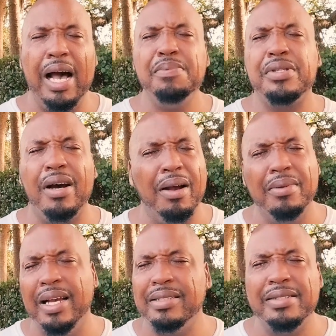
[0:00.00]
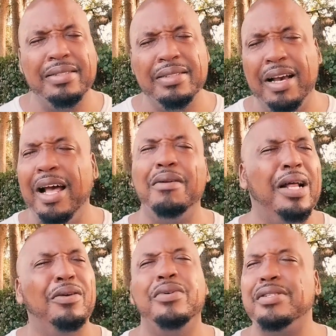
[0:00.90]
I'm sorry I'm like this. I
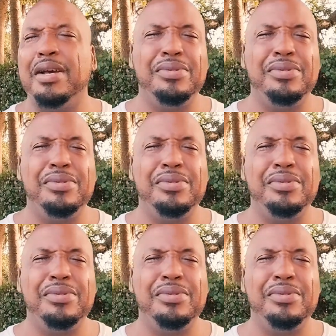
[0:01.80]
don't, I don't want to say